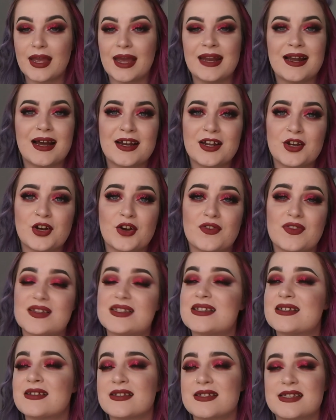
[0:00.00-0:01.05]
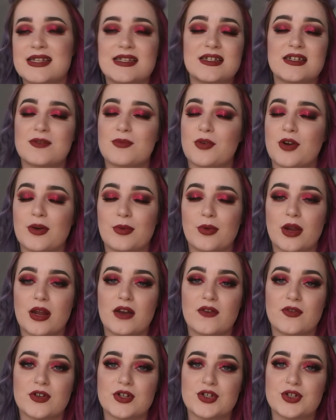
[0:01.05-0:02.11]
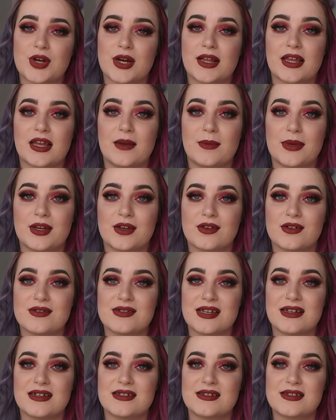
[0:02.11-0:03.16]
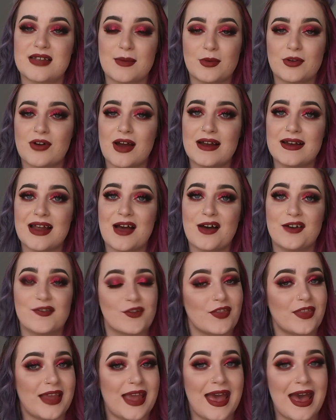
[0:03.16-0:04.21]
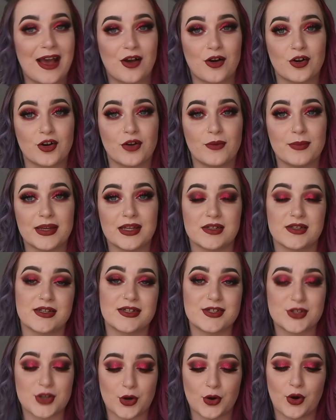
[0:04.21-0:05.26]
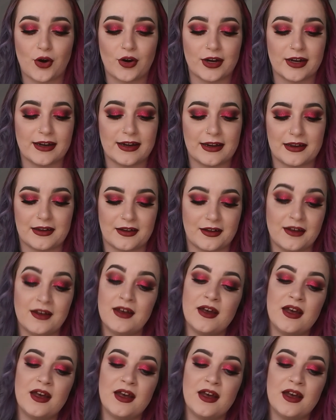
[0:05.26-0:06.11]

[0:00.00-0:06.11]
And I don't know, this isn't season appropriate for Australia because it's summer right now. I've got the aircon on because it's so hot in here.